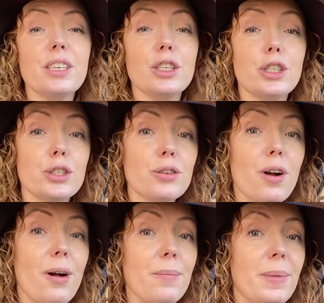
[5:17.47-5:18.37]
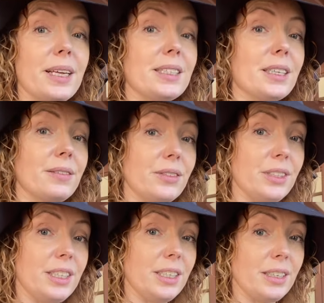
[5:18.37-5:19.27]
A strong bedtime
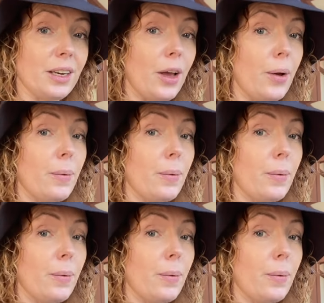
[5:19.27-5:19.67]
routine,